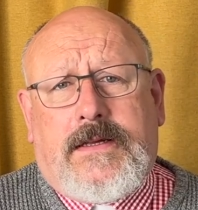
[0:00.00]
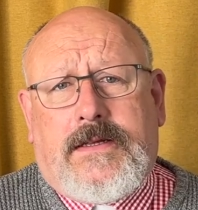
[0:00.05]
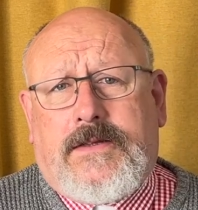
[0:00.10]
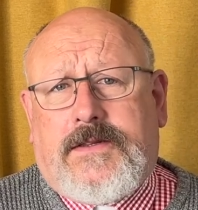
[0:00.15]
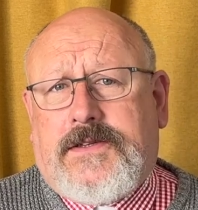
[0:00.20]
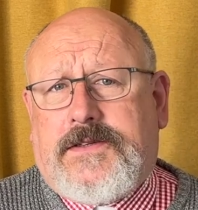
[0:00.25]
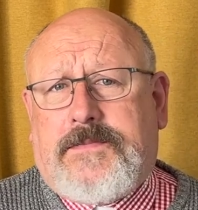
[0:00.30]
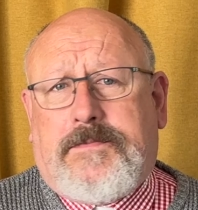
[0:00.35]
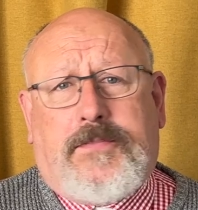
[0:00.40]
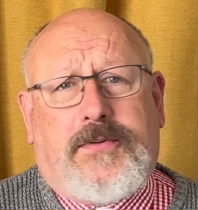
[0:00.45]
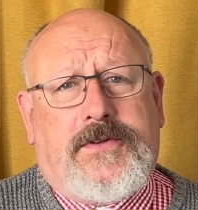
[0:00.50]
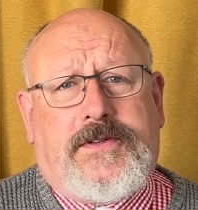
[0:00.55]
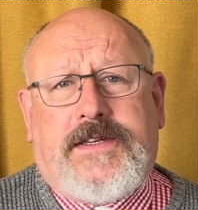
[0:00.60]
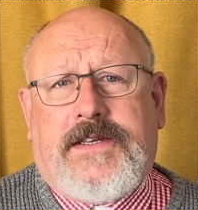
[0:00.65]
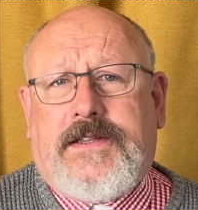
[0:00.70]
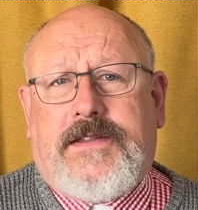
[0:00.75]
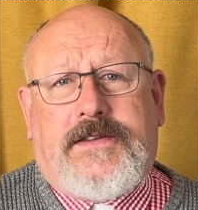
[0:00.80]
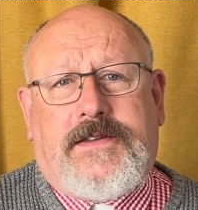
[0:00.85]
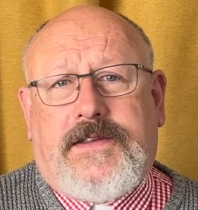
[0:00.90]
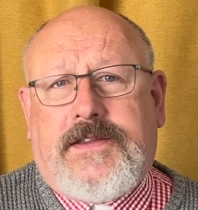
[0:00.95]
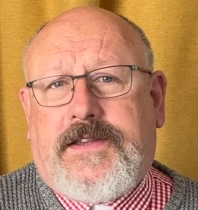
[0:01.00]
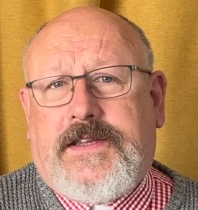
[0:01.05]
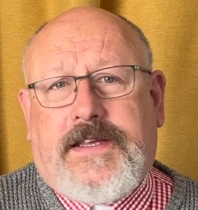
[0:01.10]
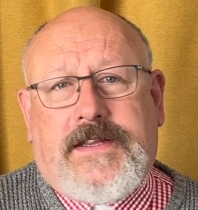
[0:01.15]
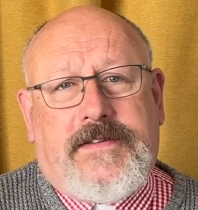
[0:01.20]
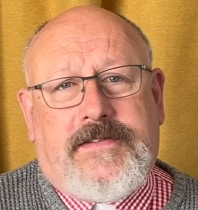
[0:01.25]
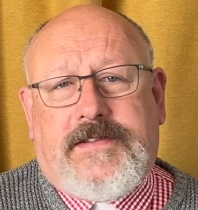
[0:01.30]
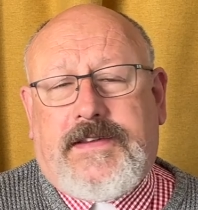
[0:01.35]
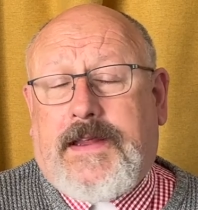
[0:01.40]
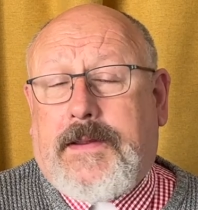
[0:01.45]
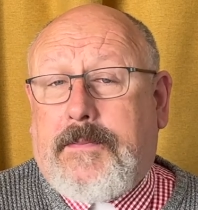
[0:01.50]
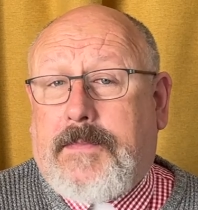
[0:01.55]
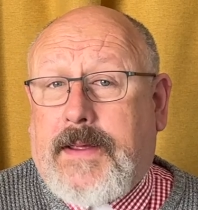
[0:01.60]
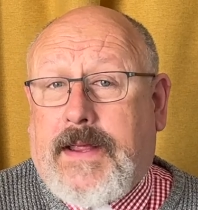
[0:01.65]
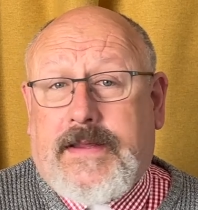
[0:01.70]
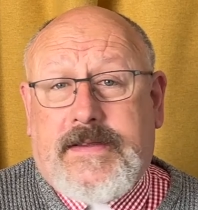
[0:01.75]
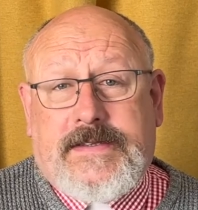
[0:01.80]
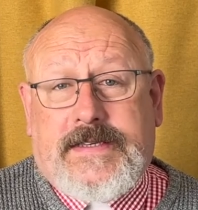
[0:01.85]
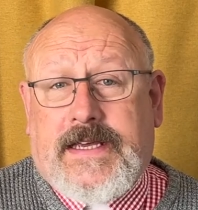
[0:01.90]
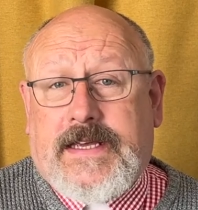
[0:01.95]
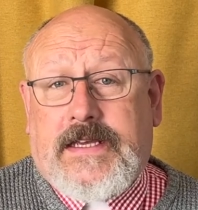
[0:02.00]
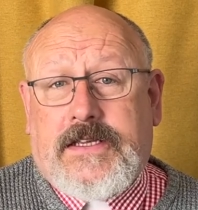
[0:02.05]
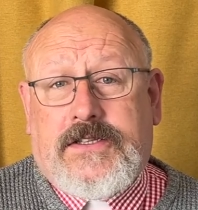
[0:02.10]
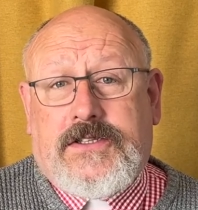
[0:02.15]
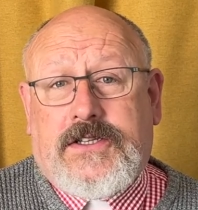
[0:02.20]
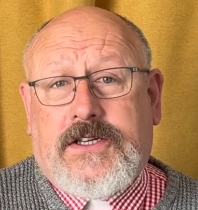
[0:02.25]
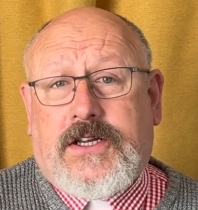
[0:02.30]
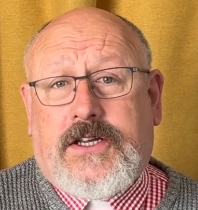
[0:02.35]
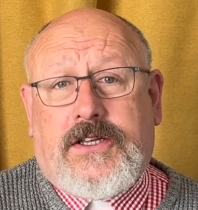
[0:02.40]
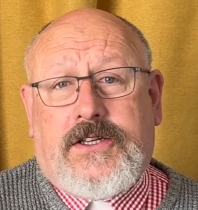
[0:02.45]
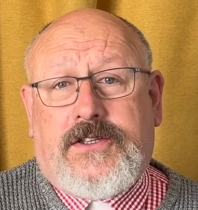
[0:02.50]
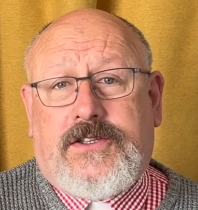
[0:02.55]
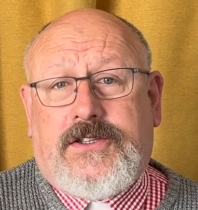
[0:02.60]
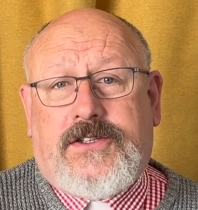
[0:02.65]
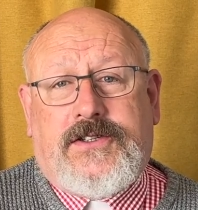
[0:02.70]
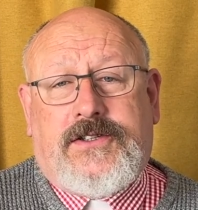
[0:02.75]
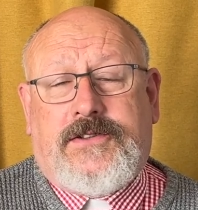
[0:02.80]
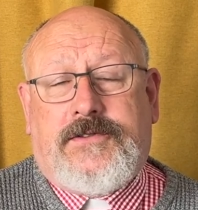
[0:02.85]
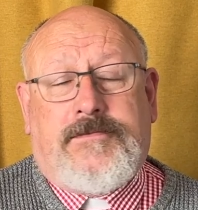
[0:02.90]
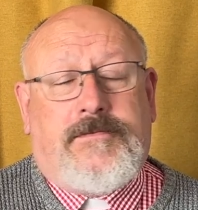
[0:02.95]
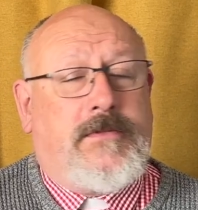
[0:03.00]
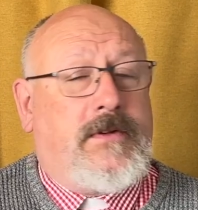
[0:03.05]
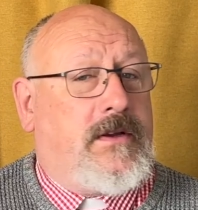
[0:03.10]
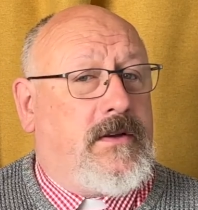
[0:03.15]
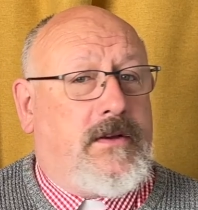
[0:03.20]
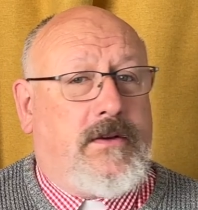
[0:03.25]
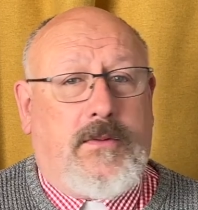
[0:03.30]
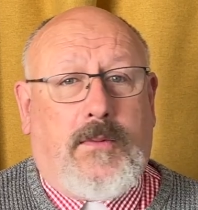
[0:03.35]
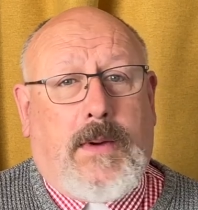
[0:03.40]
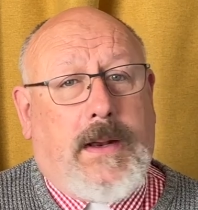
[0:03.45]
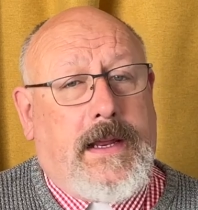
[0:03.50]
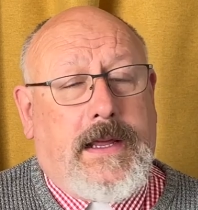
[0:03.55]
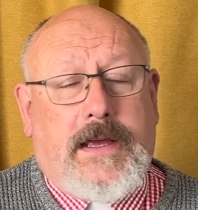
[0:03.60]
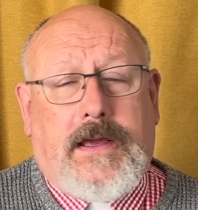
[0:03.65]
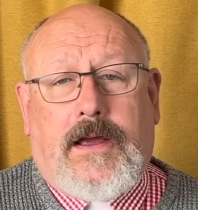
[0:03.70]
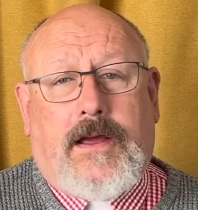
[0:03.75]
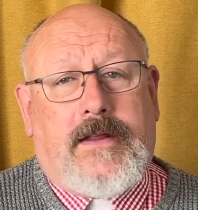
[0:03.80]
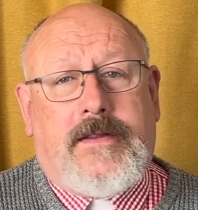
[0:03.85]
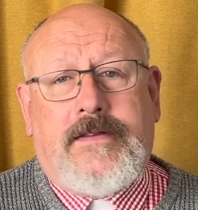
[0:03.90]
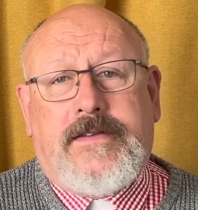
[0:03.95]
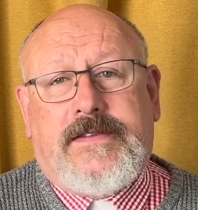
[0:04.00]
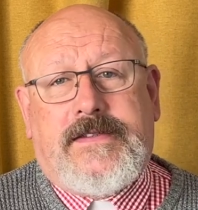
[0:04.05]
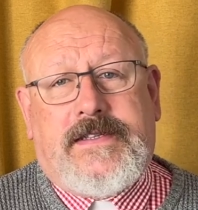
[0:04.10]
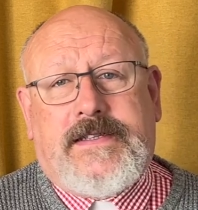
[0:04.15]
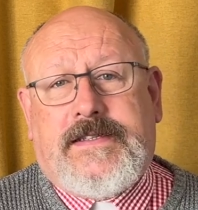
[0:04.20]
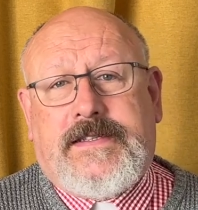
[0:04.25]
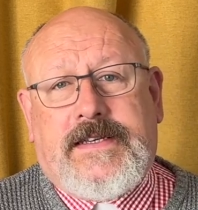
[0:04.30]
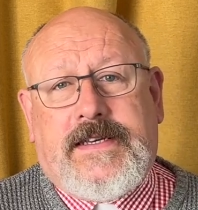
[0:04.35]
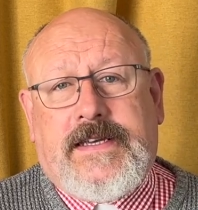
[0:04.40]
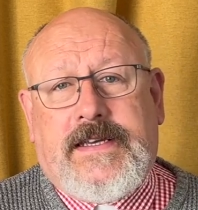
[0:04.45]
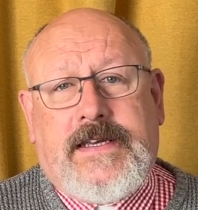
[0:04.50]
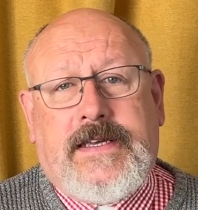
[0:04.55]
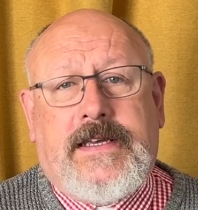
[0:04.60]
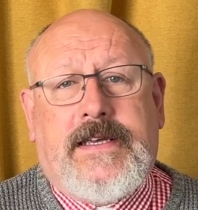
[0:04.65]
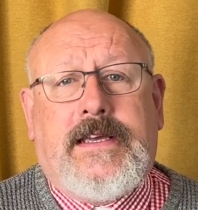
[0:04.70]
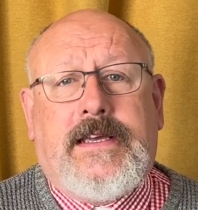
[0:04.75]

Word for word: It's put into the internet Panshanger Church, Welwyn Garden City,